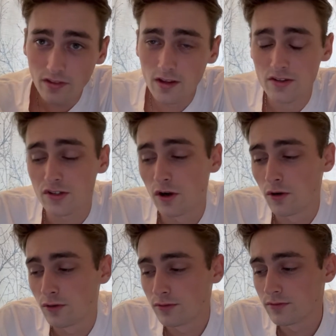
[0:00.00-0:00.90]

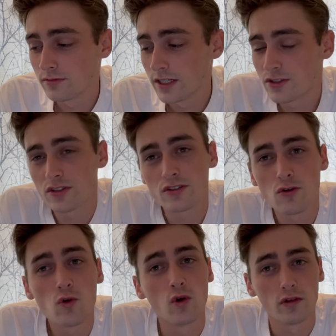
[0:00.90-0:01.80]
So it's just
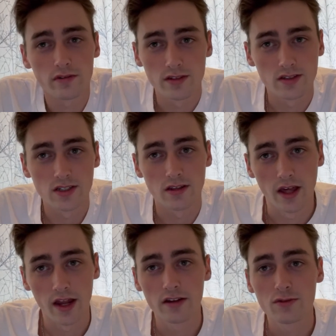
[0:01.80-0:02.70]
cool to see
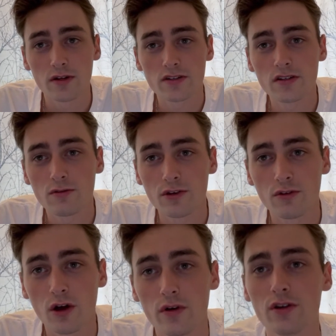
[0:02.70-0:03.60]
that, especially when you
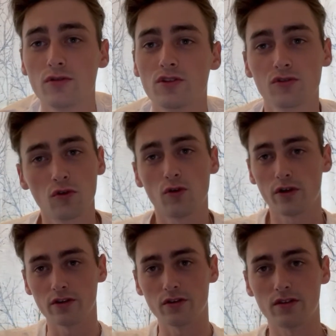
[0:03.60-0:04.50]
go into a store
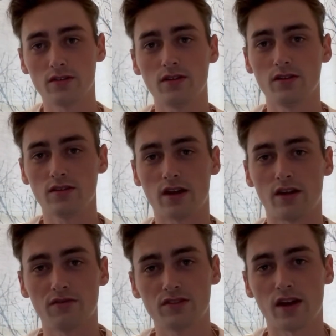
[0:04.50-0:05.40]
and you can see these kind
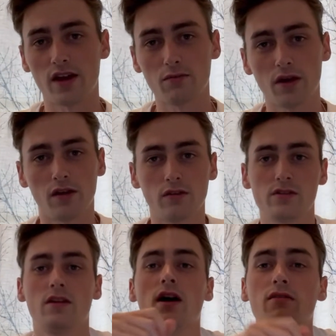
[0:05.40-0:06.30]
of side panels
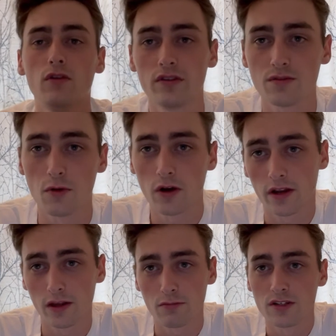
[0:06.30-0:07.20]
that have all these
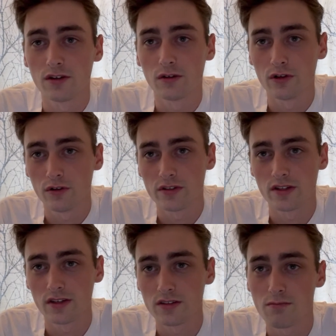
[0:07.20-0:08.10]
marketing materials,
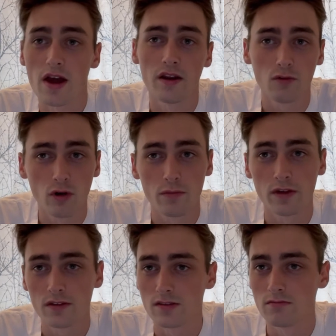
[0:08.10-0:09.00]
and it's men and
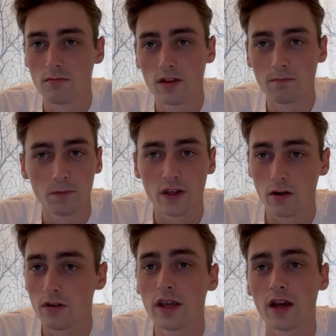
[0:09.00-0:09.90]
women, you
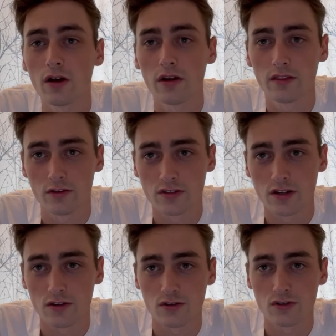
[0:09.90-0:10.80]
know, carrying their
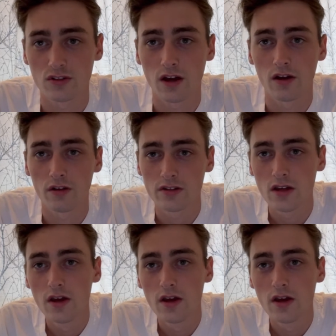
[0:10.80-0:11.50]
signature styles.